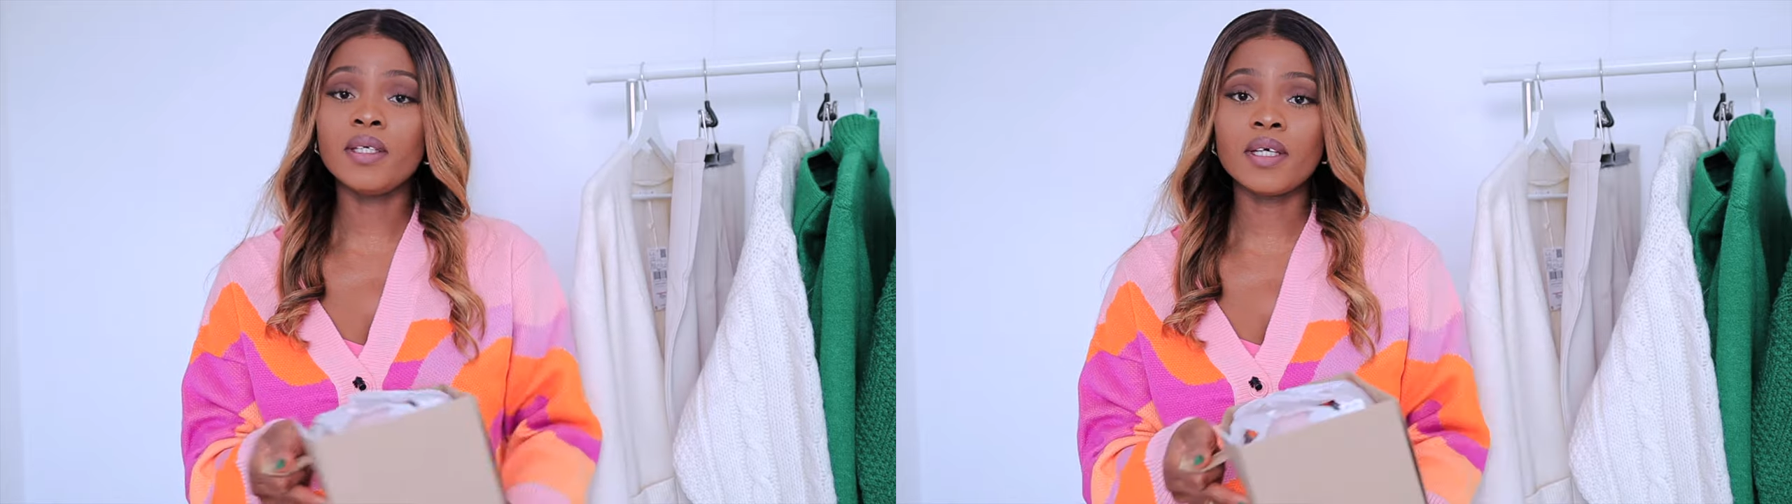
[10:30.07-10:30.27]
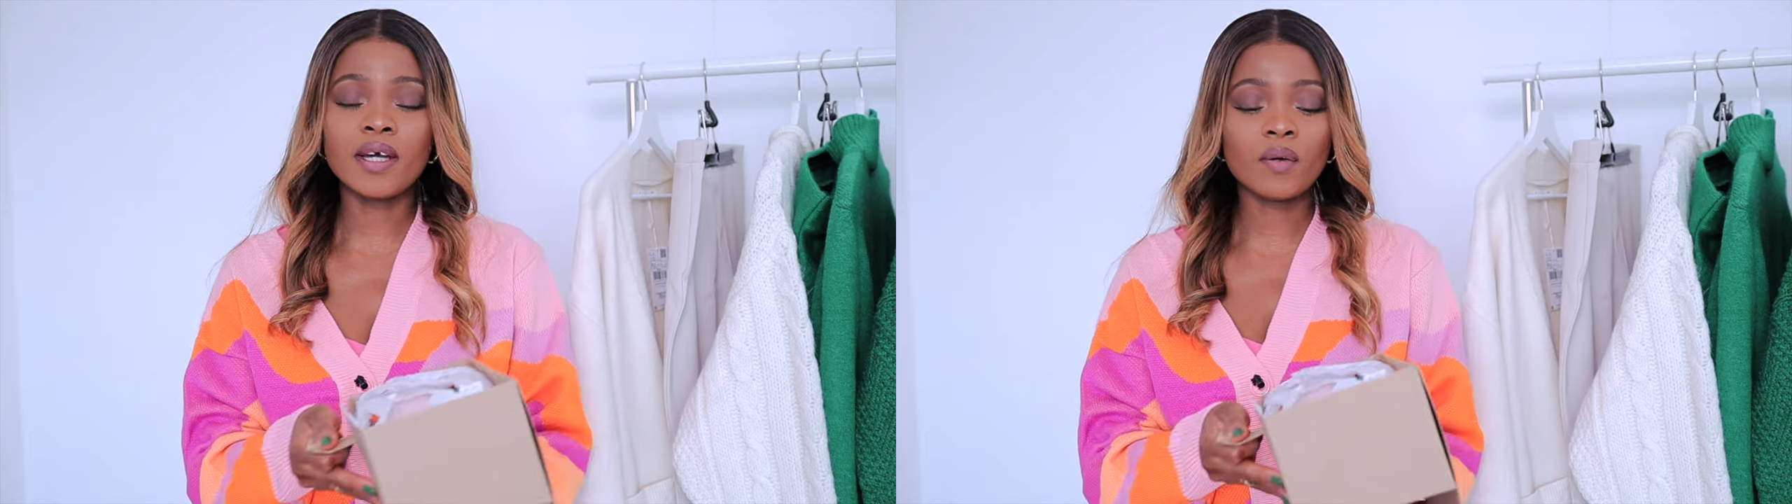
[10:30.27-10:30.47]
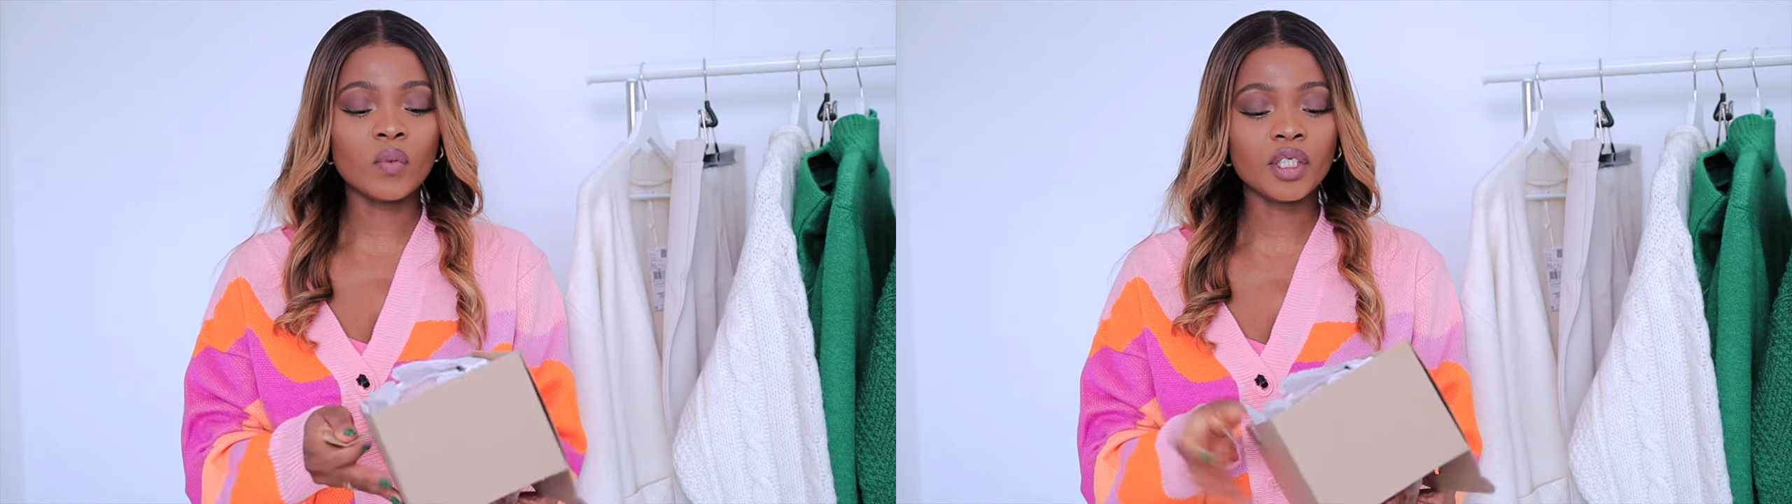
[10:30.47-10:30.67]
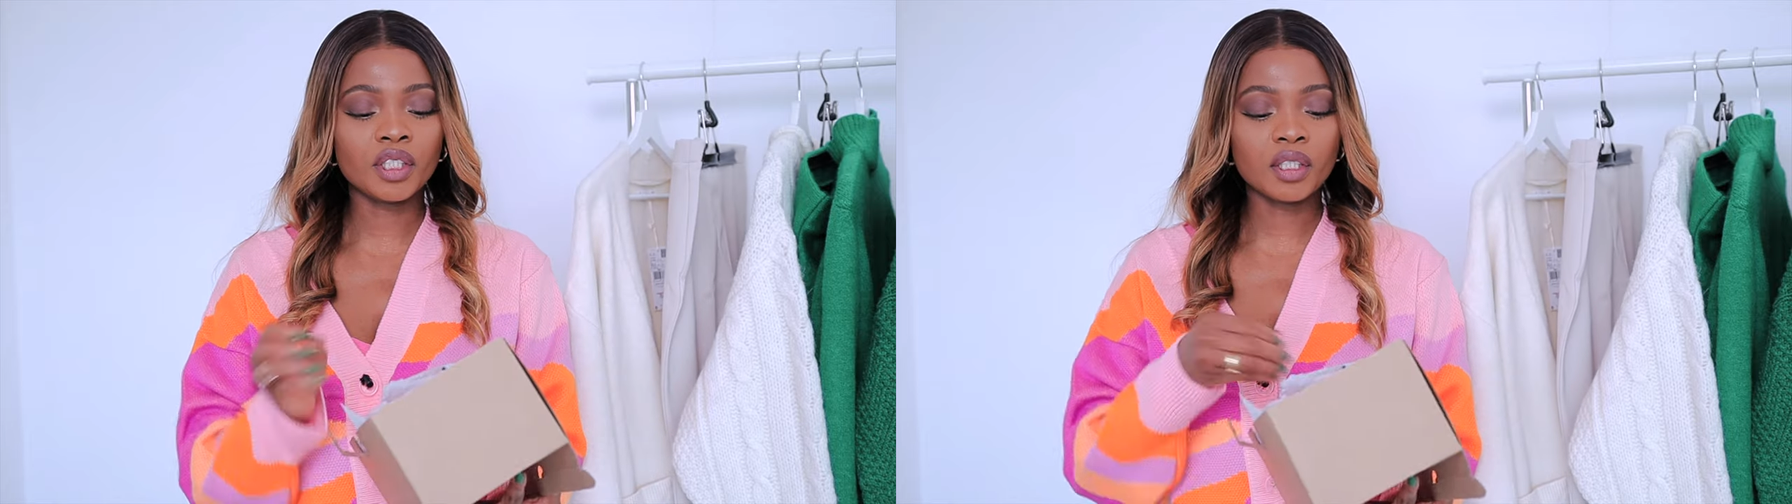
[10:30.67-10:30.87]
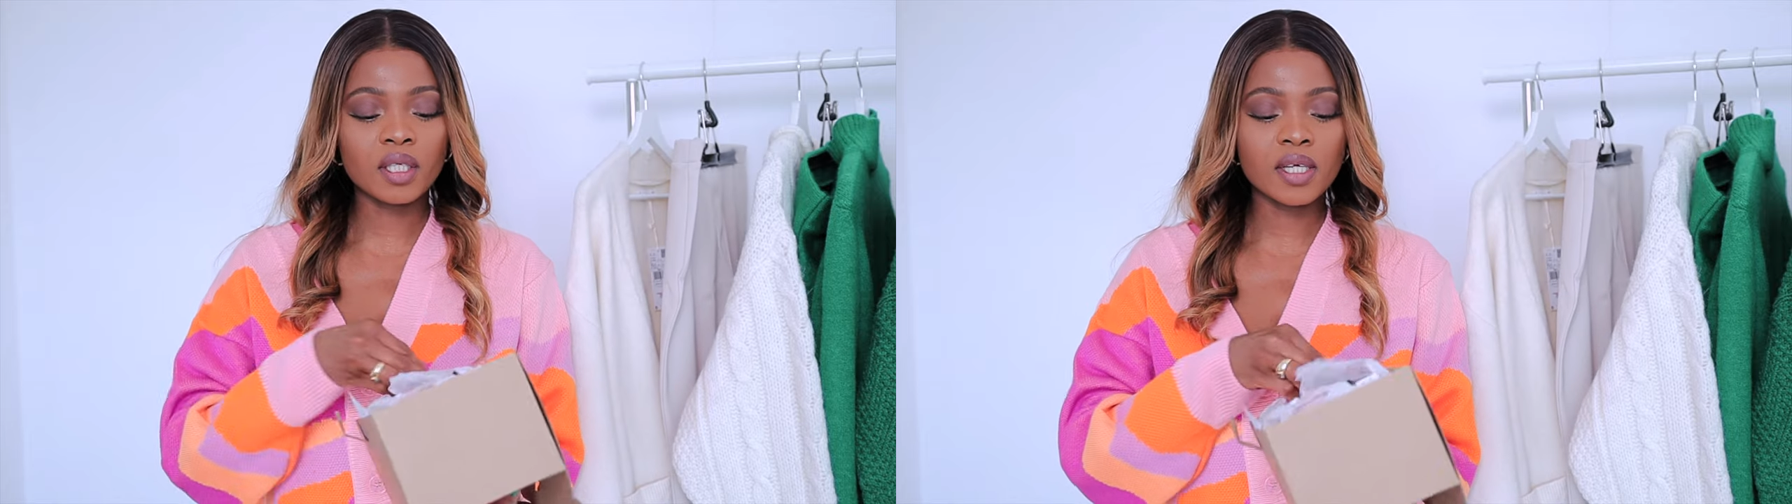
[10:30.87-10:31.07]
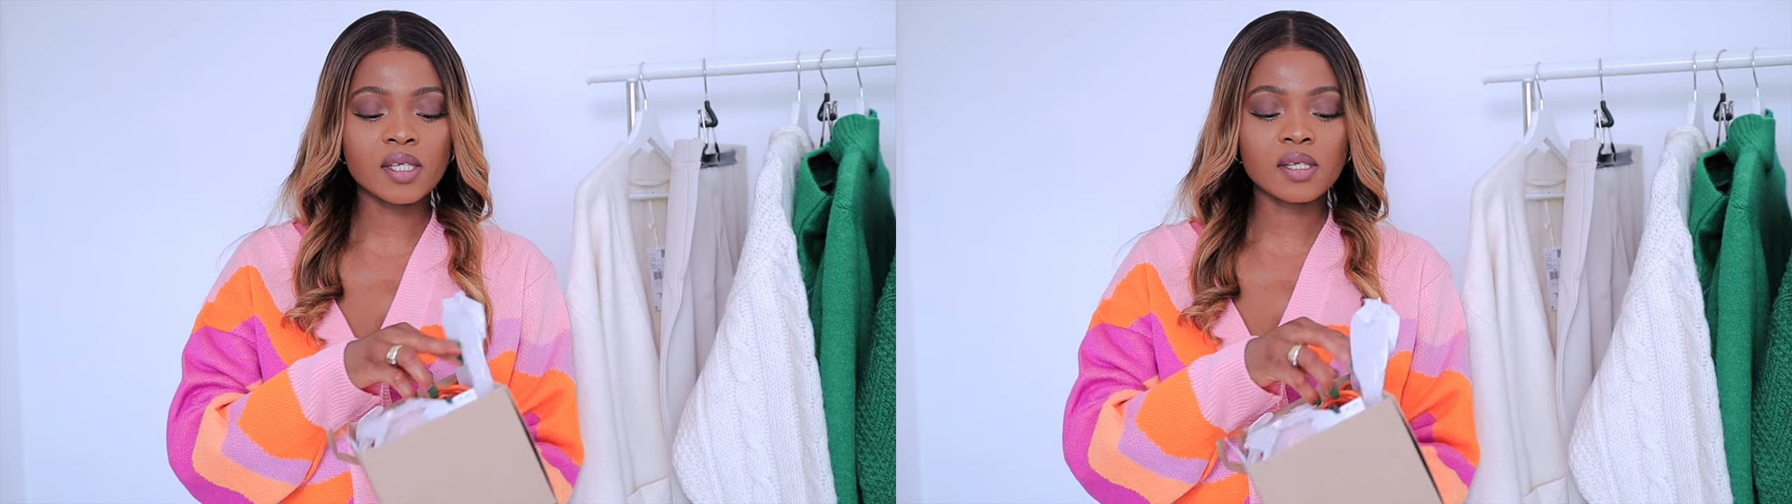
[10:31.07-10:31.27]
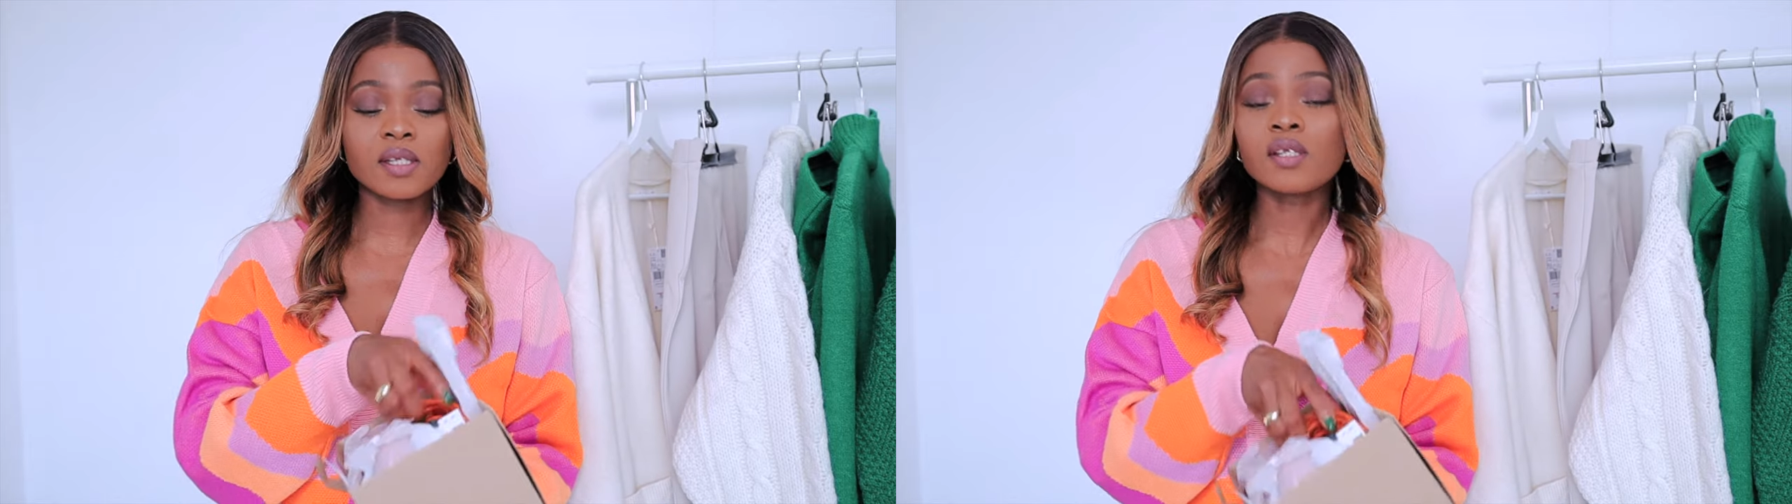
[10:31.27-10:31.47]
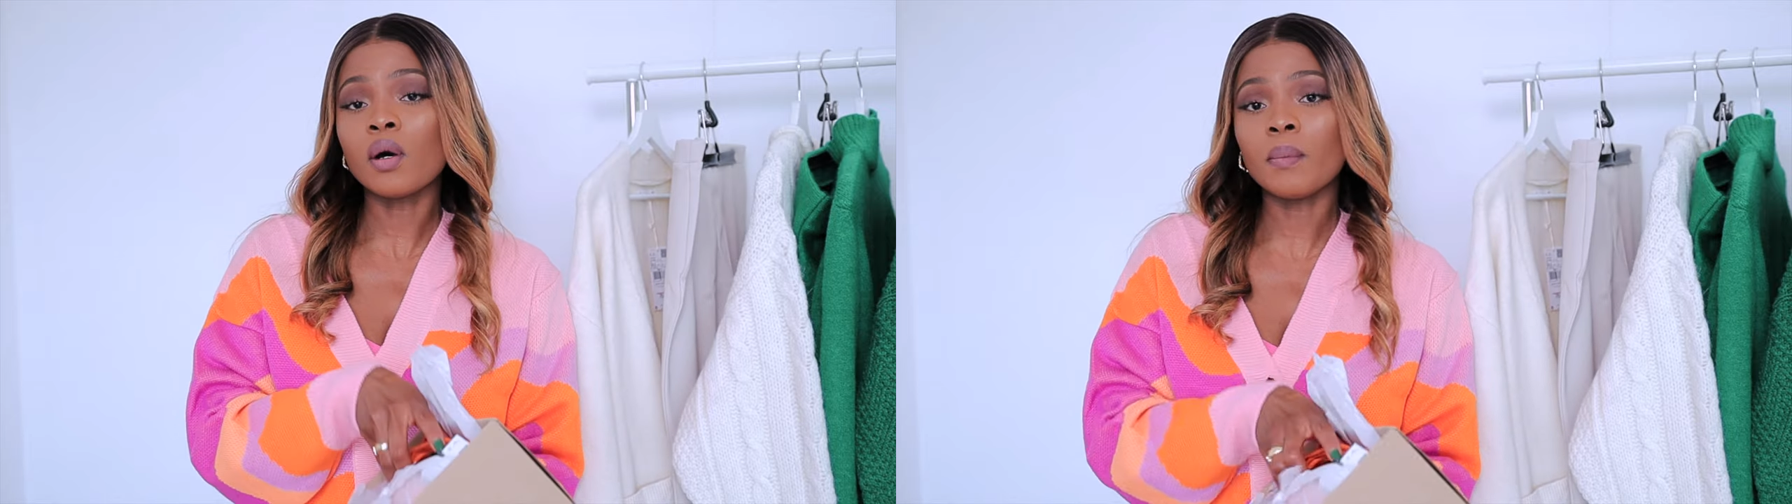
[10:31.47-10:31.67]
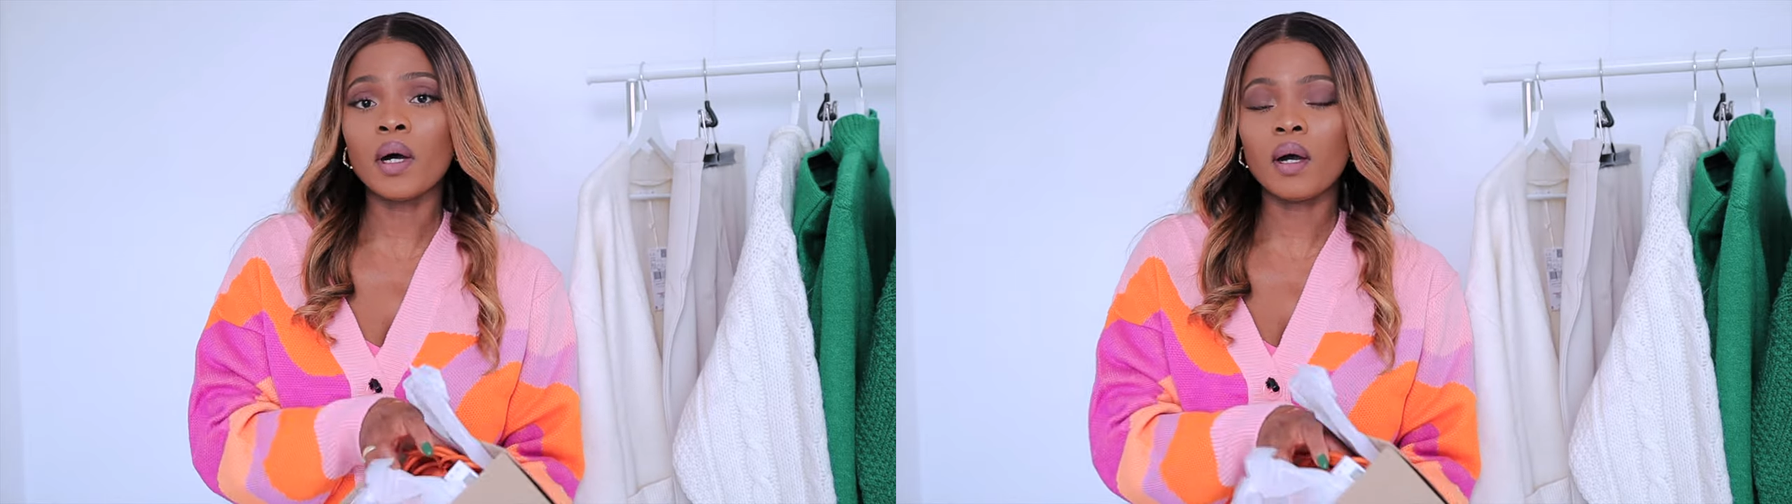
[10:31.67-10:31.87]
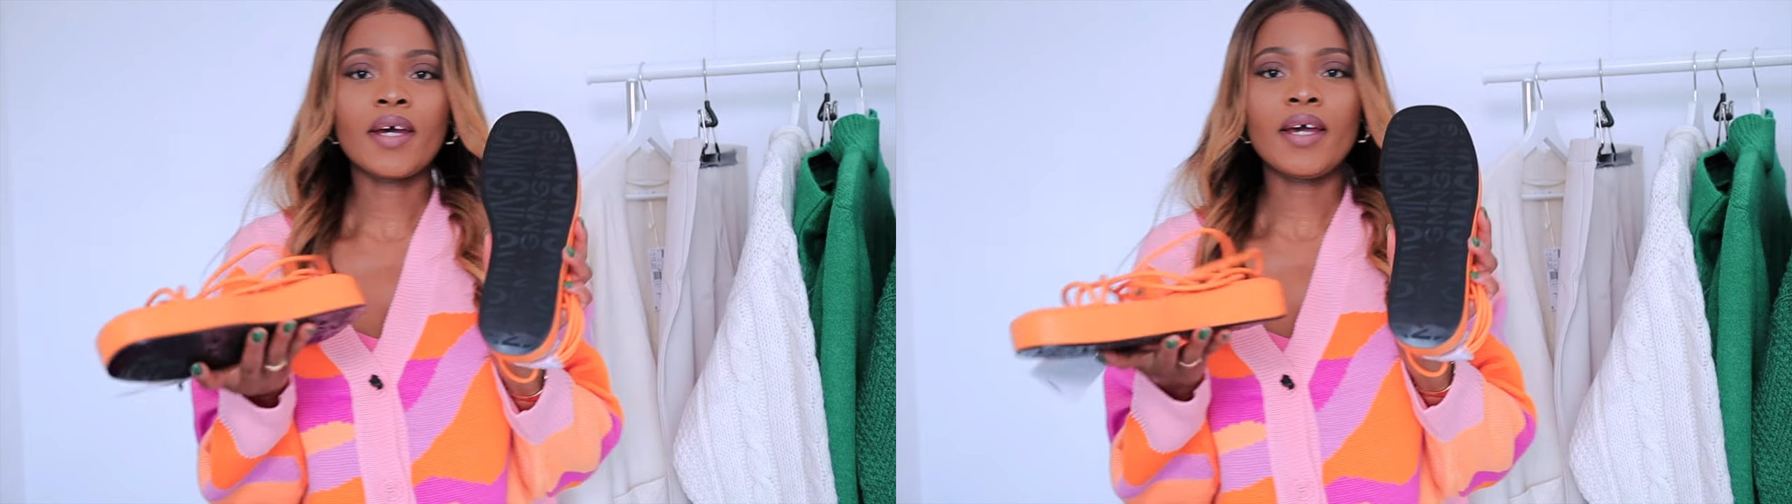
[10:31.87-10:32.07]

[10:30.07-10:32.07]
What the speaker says: year, which is summer.